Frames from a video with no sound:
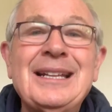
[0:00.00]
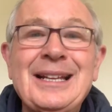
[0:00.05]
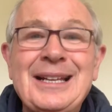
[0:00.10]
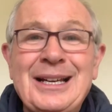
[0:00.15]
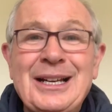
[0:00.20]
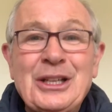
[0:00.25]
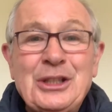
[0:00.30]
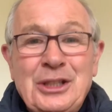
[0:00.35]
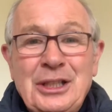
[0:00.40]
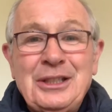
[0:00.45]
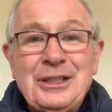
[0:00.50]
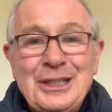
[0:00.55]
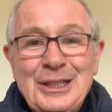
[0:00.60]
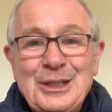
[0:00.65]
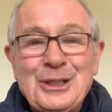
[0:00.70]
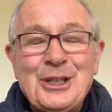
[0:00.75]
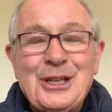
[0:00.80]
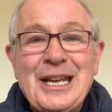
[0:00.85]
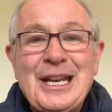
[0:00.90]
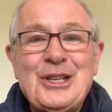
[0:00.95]
I think the
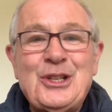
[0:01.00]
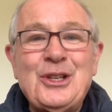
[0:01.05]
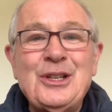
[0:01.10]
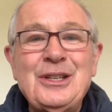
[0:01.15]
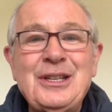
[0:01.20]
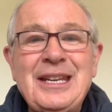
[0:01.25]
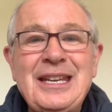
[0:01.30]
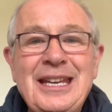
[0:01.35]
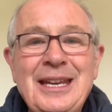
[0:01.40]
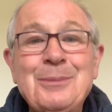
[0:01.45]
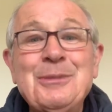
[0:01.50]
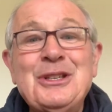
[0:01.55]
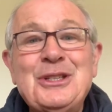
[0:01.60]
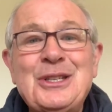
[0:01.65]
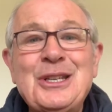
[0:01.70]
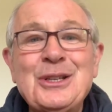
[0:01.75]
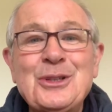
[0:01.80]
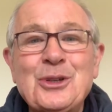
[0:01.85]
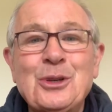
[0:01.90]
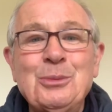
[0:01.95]
international game is
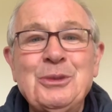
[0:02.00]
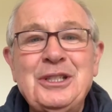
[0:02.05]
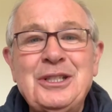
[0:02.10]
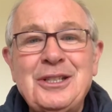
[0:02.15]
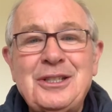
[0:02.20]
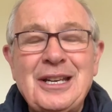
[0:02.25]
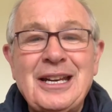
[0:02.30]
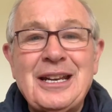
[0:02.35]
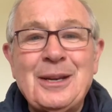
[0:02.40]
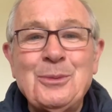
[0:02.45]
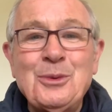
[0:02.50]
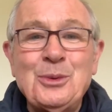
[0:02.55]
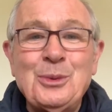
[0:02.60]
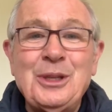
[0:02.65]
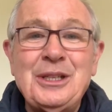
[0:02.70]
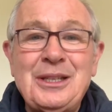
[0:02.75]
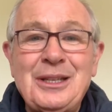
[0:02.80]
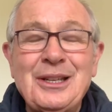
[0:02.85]
still coming to terms with,